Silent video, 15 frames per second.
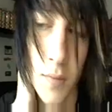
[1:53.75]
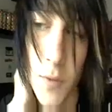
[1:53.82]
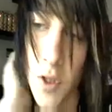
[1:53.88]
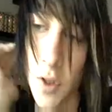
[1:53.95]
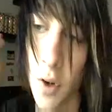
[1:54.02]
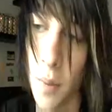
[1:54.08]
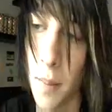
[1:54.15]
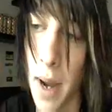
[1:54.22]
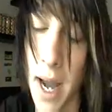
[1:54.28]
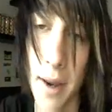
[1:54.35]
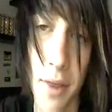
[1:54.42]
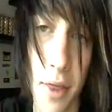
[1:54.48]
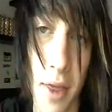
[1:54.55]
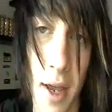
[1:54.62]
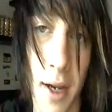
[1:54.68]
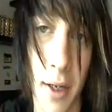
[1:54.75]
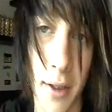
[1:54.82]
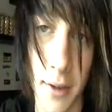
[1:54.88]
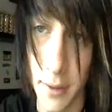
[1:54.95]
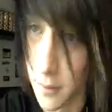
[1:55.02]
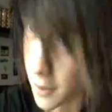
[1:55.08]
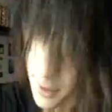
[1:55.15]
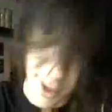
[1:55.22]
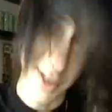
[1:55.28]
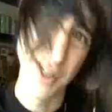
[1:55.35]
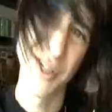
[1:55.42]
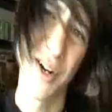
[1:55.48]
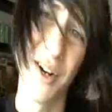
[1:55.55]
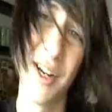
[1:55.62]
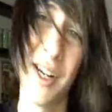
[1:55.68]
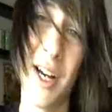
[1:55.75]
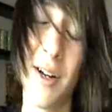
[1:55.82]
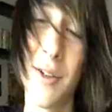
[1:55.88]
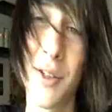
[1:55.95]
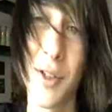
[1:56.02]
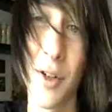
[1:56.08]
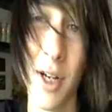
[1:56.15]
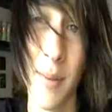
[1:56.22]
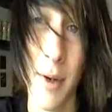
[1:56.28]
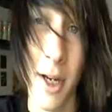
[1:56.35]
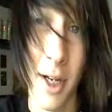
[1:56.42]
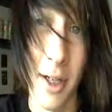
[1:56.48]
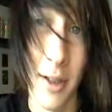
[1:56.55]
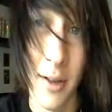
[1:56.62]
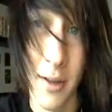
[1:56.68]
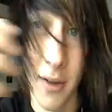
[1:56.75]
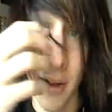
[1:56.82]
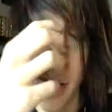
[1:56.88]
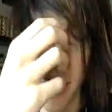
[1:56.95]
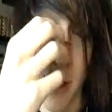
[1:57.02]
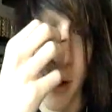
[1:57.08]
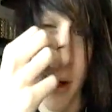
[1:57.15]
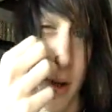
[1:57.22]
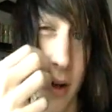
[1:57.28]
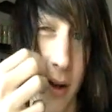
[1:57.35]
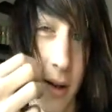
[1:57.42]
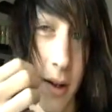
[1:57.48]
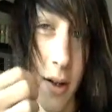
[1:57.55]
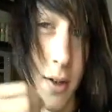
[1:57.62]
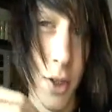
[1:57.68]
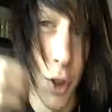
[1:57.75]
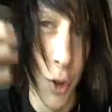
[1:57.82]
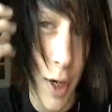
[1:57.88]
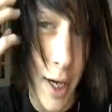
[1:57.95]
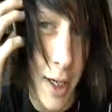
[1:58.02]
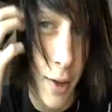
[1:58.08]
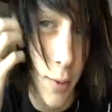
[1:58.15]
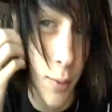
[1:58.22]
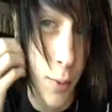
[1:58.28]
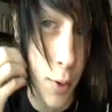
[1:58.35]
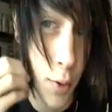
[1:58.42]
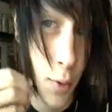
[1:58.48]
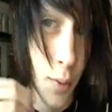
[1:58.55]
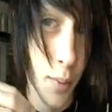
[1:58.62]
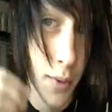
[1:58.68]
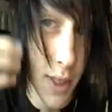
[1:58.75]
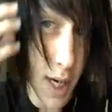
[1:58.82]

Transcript: So main thing, when you're starting out screaming, drink room